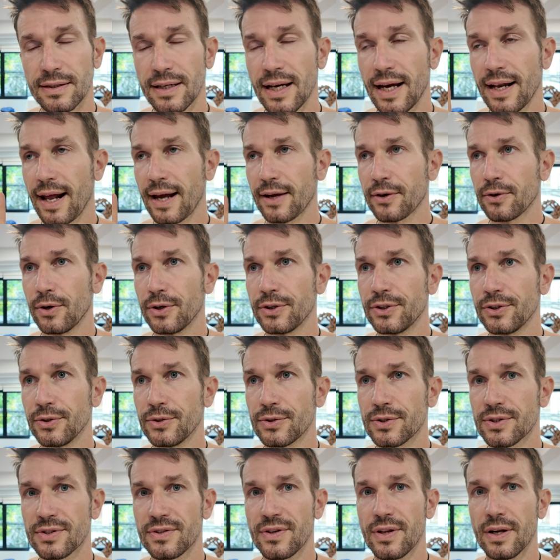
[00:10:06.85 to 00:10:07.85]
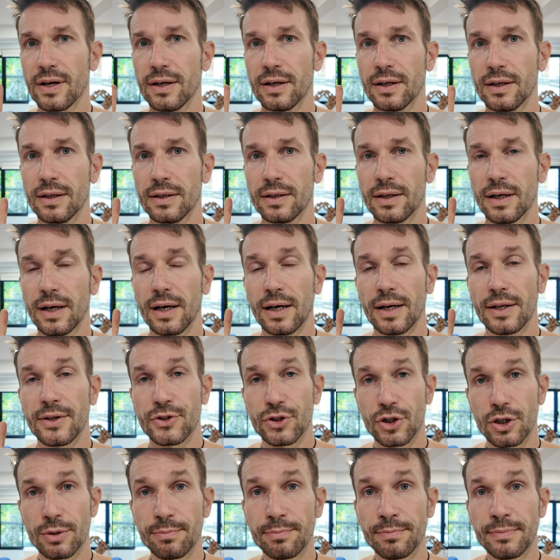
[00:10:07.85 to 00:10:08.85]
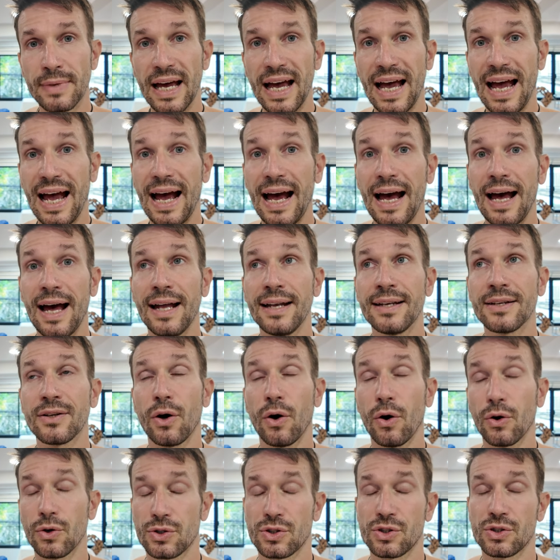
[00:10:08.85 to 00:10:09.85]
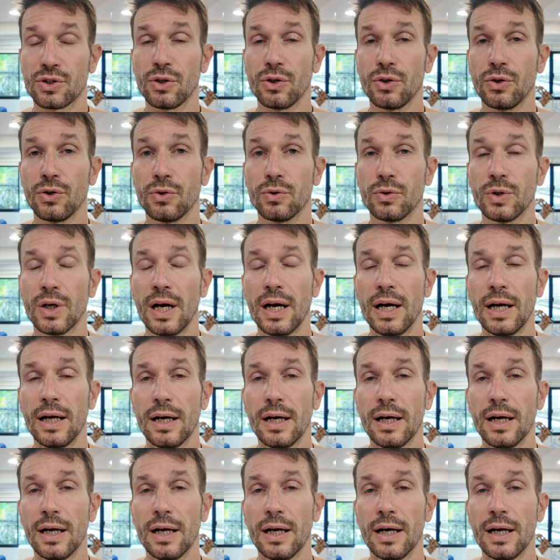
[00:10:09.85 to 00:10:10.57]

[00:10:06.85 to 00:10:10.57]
and I could use the gym and also